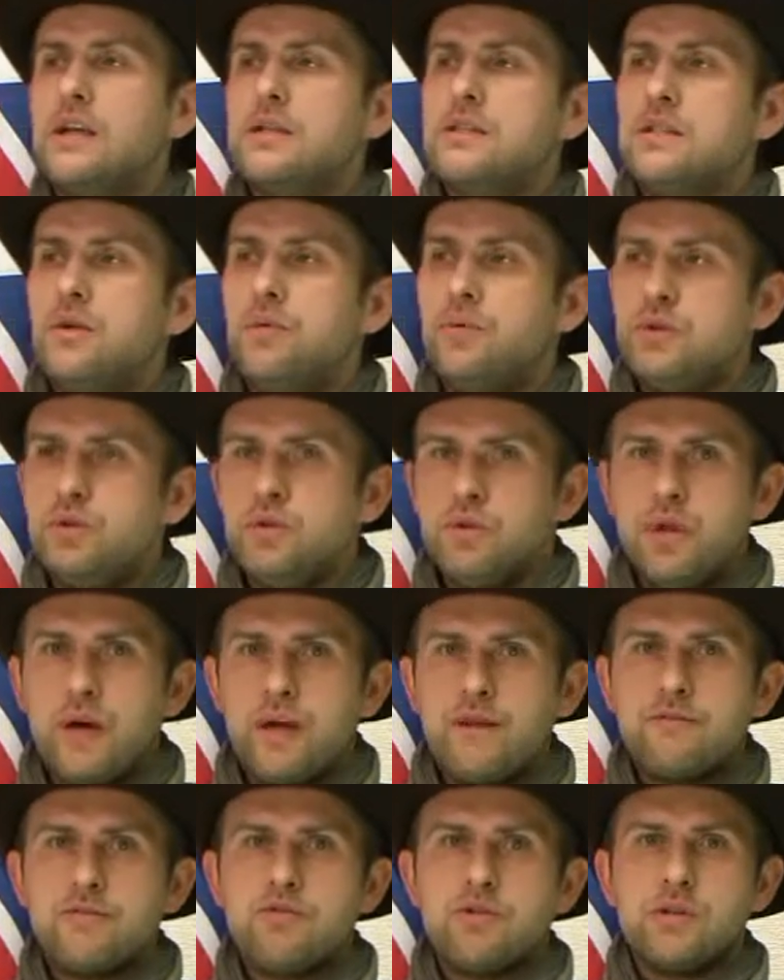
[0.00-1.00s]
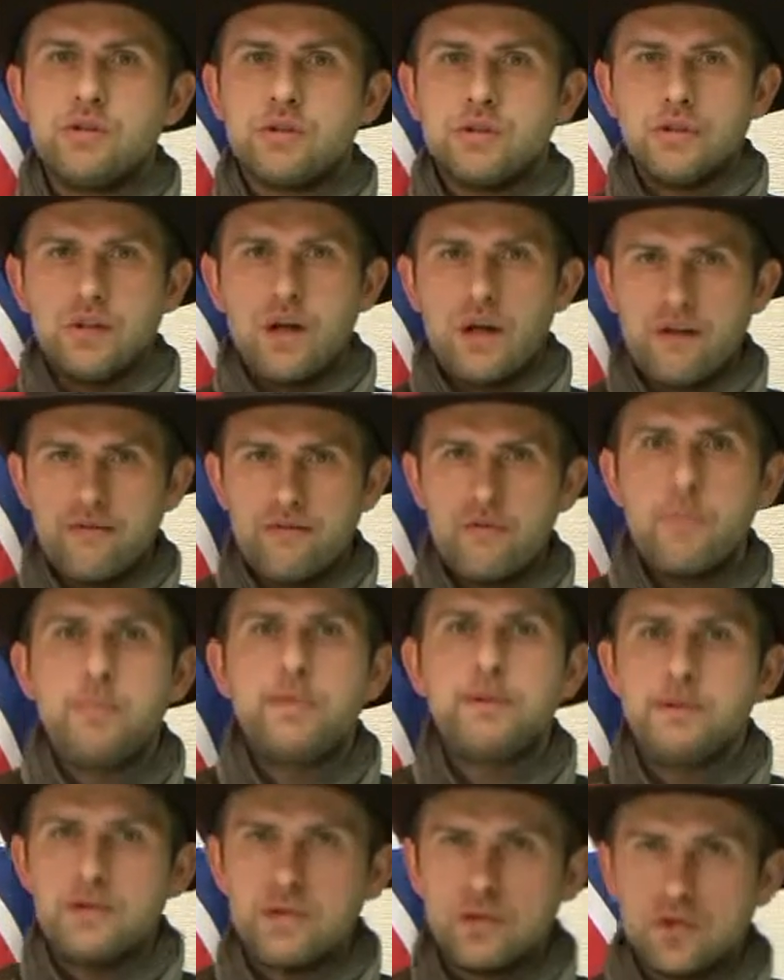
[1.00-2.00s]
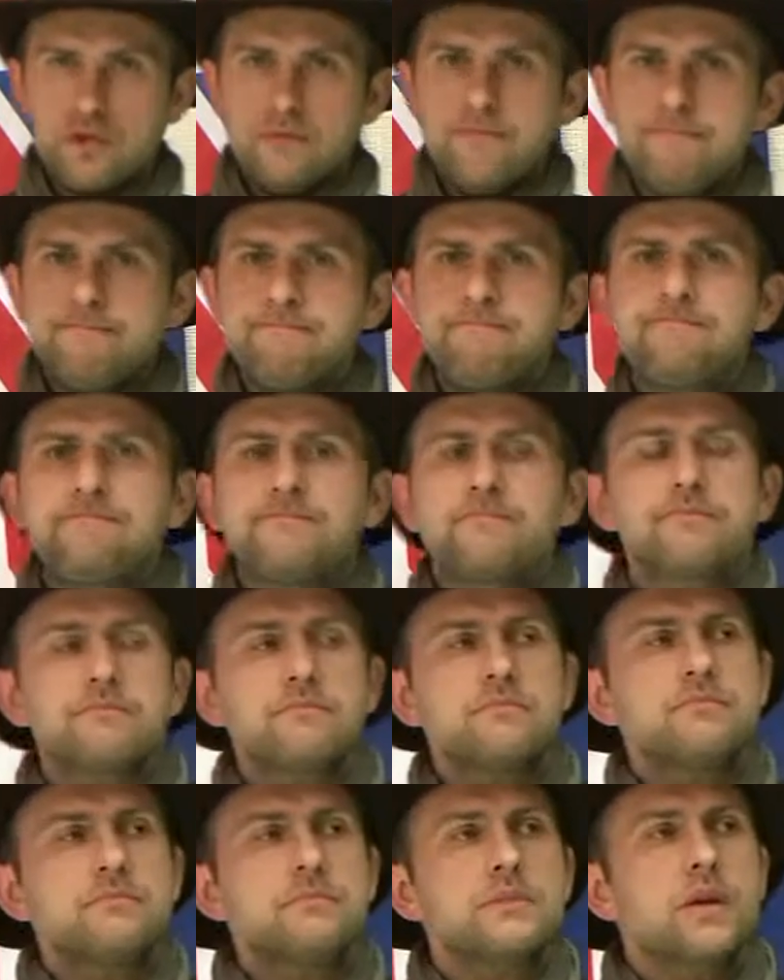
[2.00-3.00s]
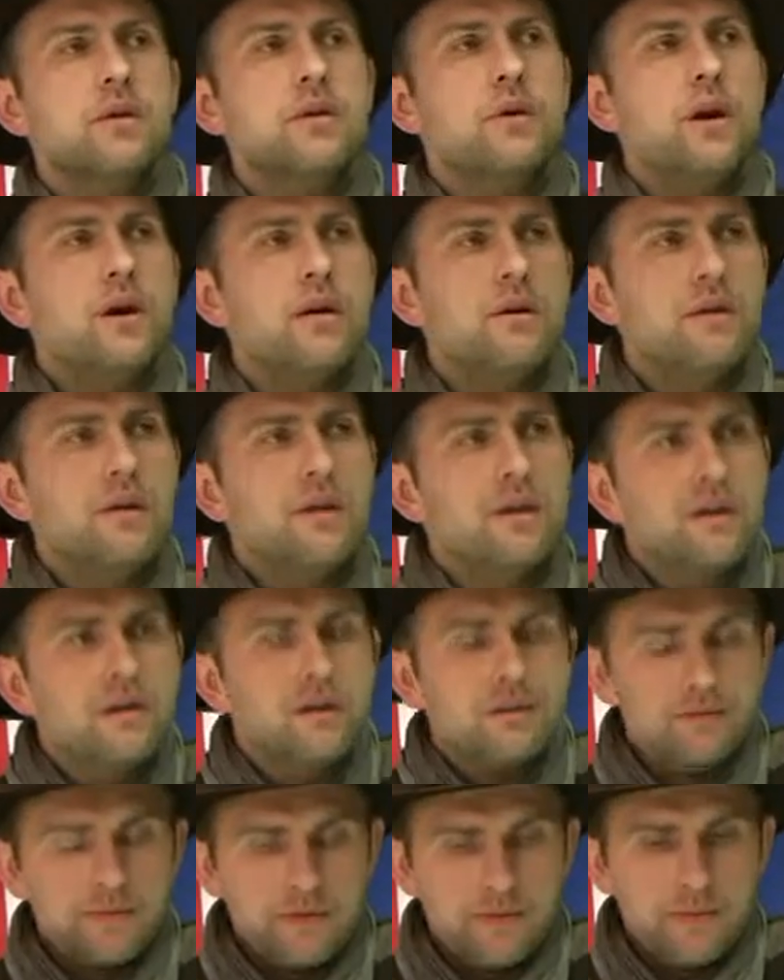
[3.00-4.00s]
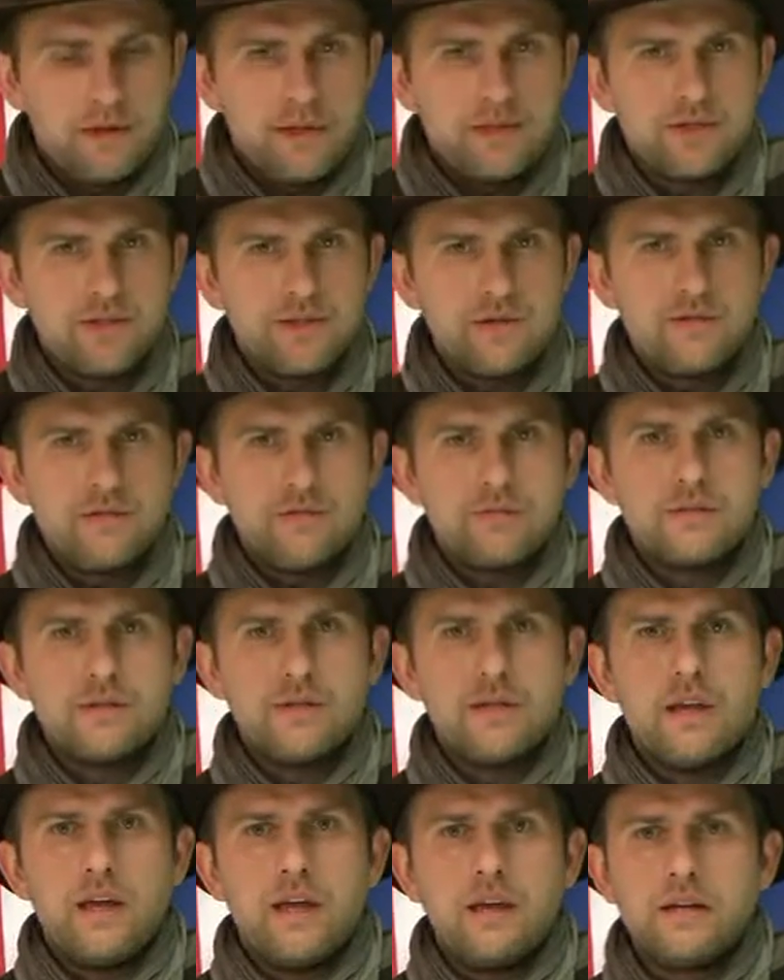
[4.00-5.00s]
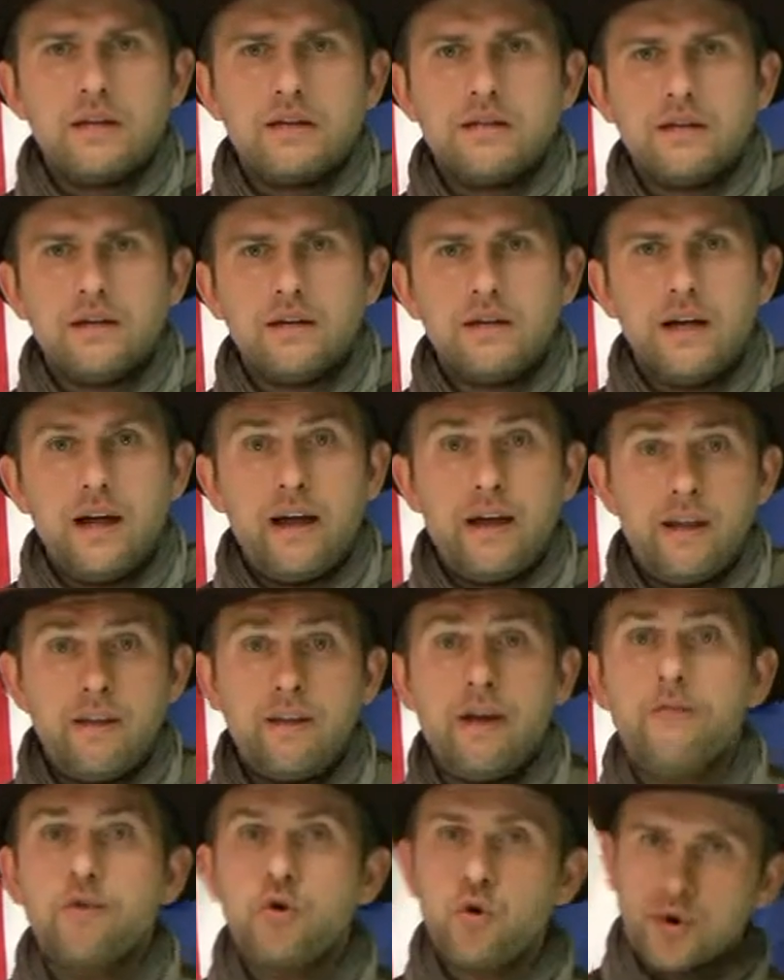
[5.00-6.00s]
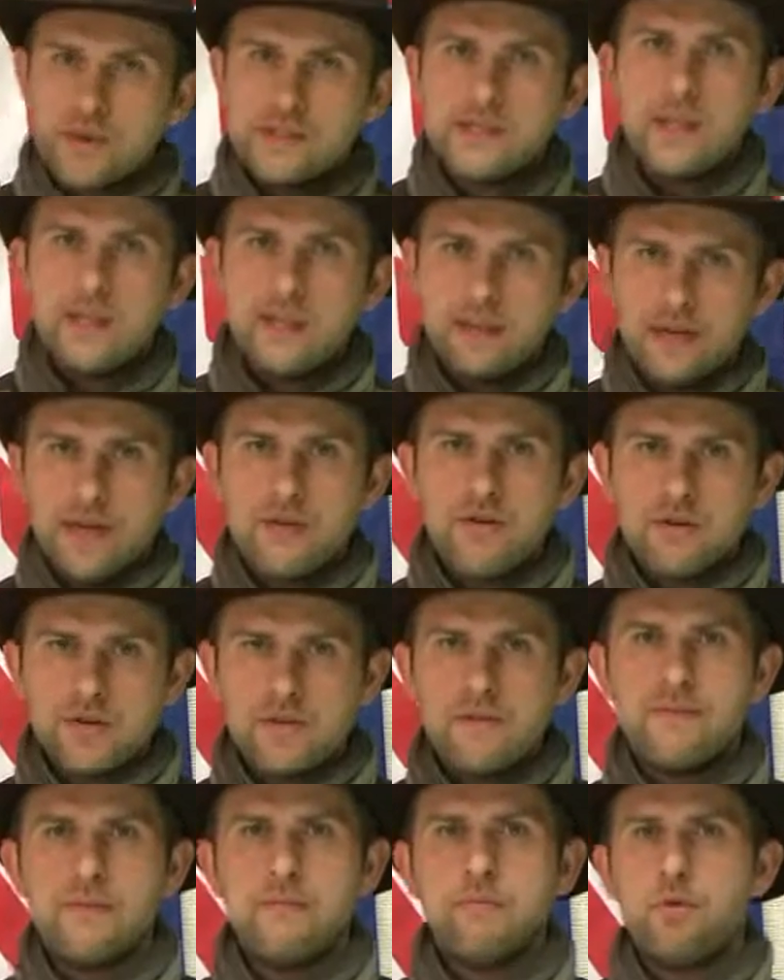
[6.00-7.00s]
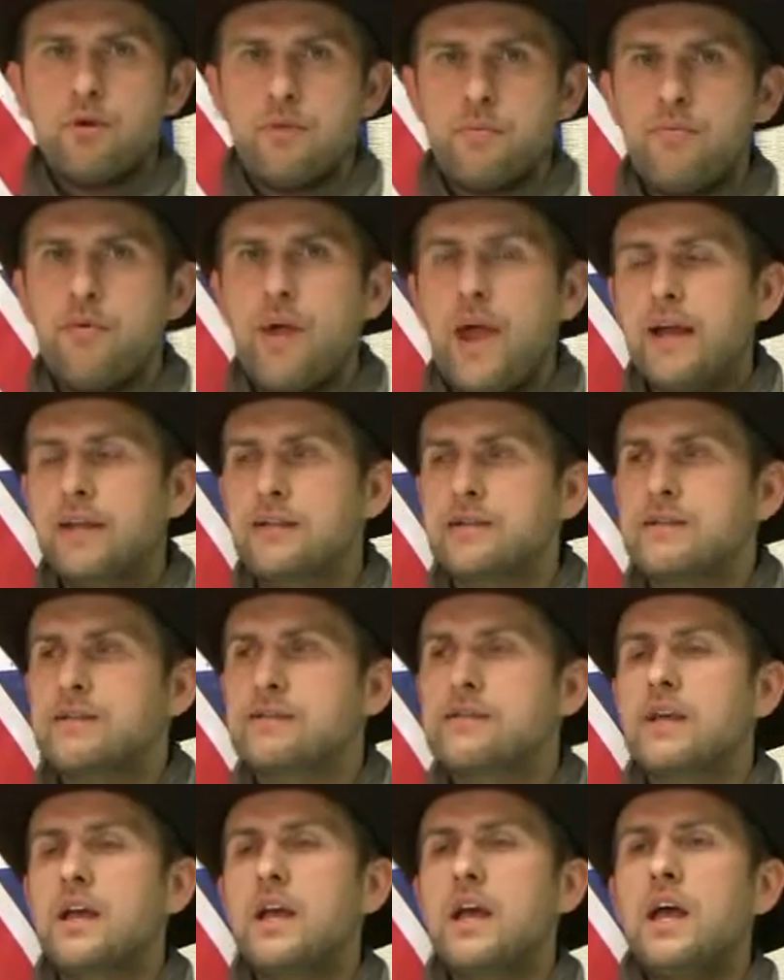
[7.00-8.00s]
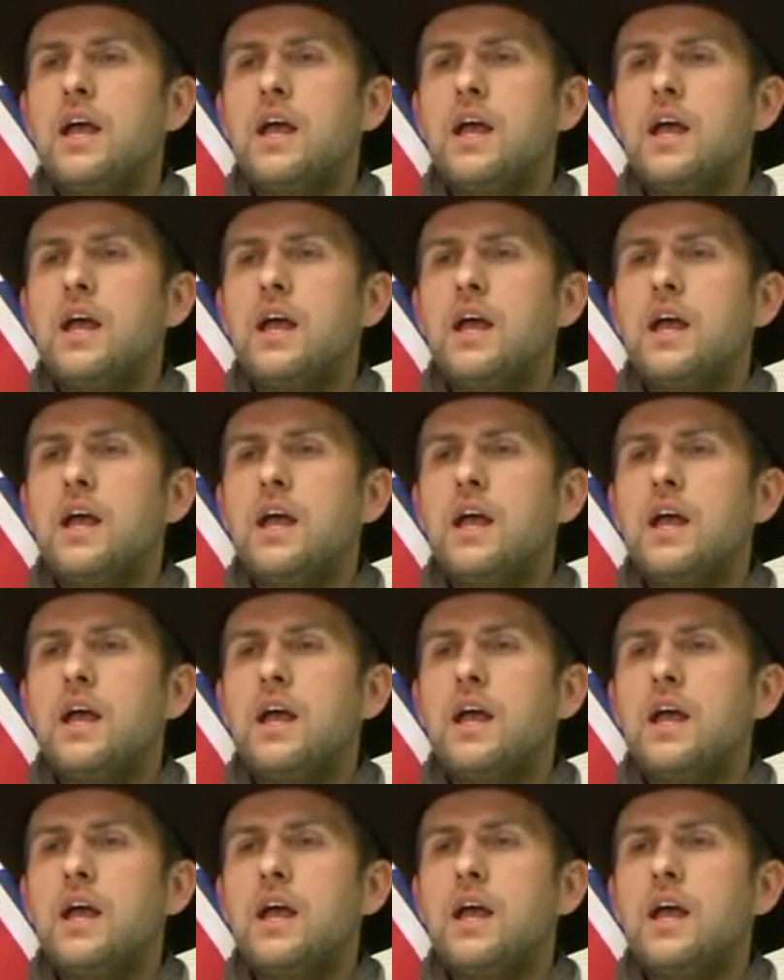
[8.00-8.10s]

So we do a lot of drills, a lot of repetition with my students, and of course I later give them more practice.